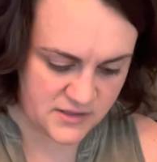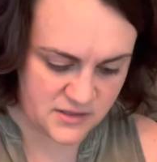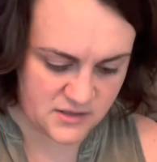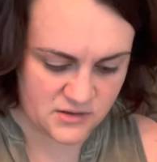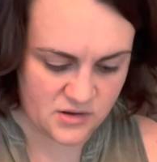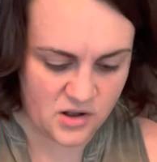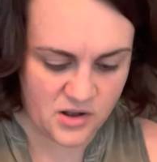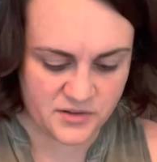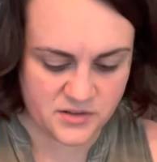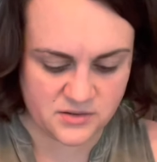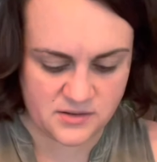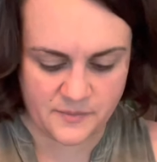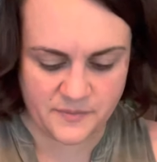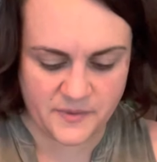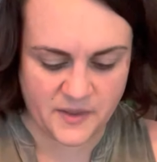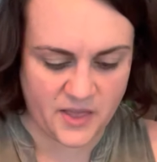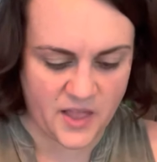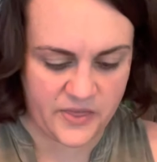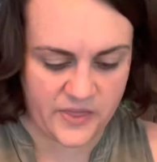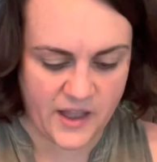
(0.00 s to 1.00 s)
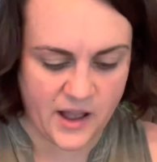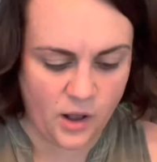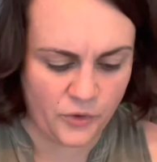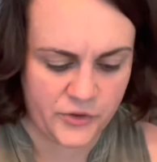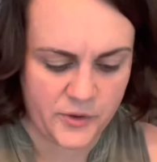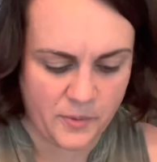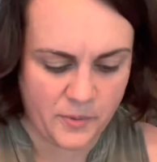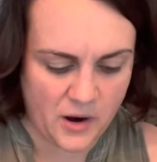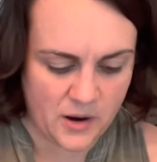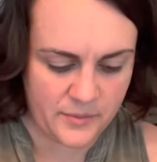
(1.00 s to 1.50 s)
is also something that the
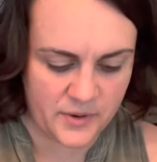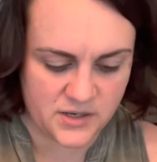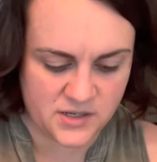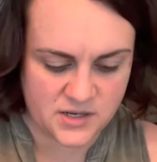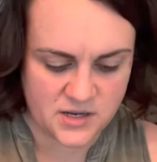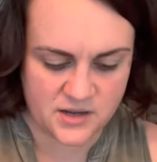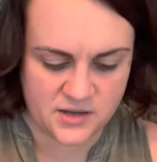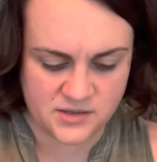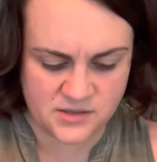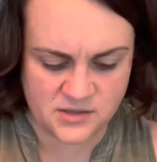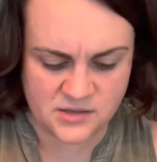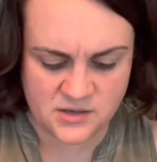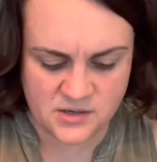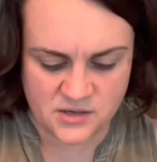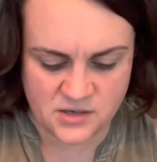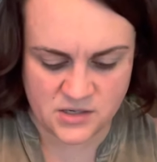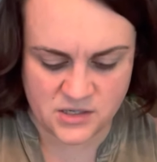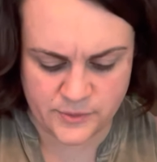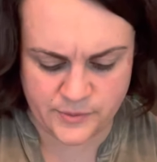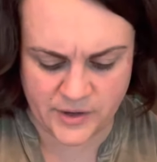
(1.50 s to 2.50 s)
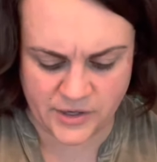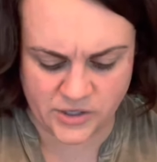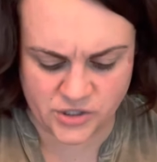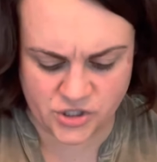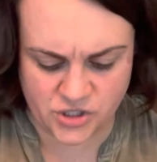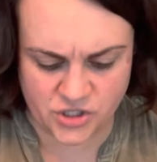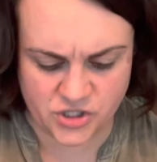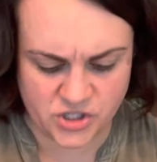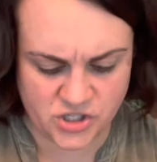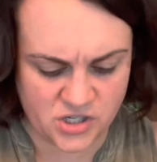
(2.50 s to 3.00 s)
health department does to make
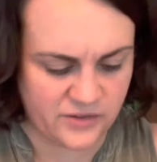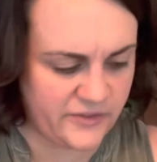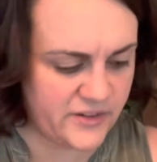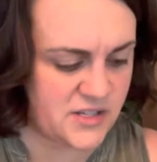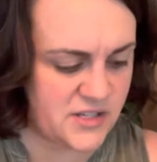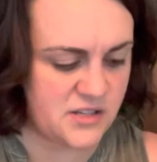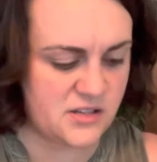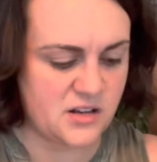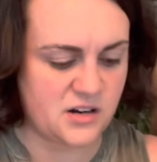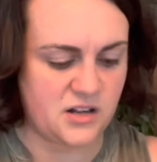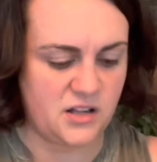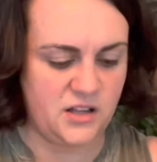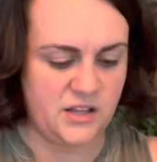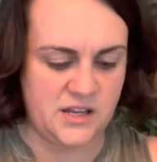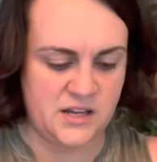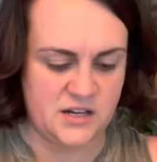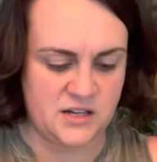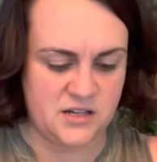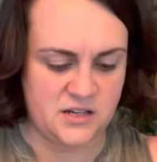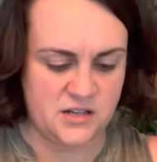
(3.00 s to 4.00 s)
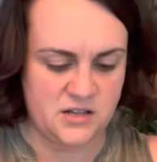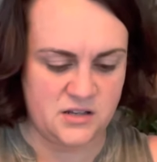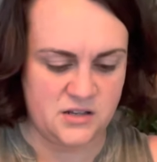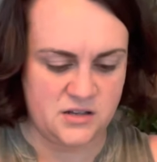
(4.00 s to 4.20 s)
sure surfaces are cleaned.